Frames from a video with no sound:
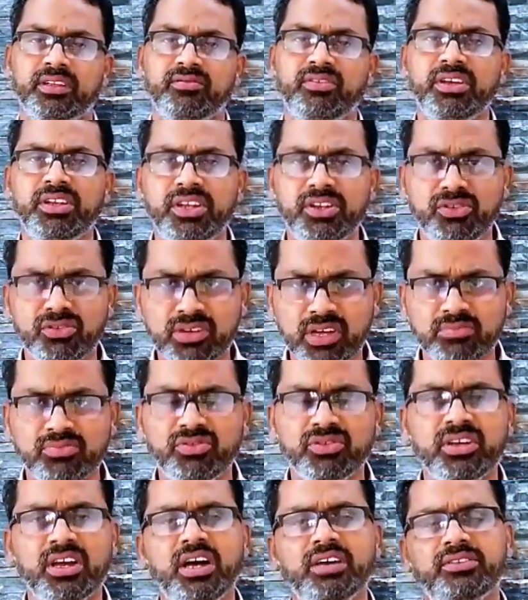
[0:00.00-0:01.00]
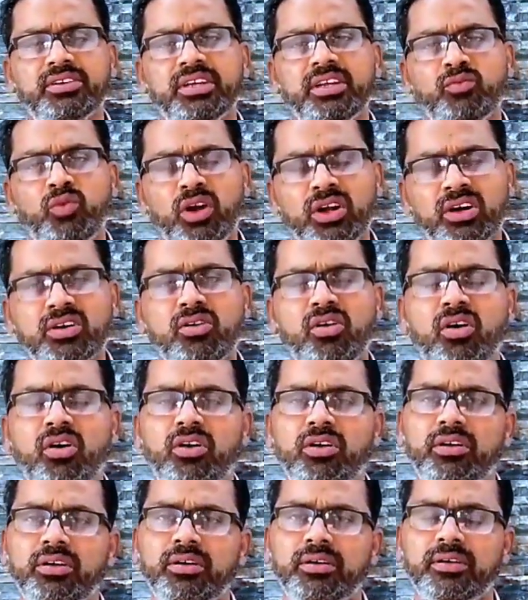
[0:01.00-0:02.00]
We need to come together in one
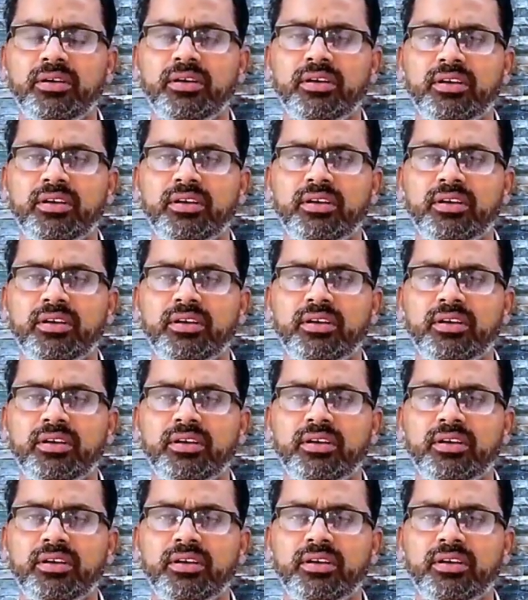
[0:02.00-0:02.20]
accord.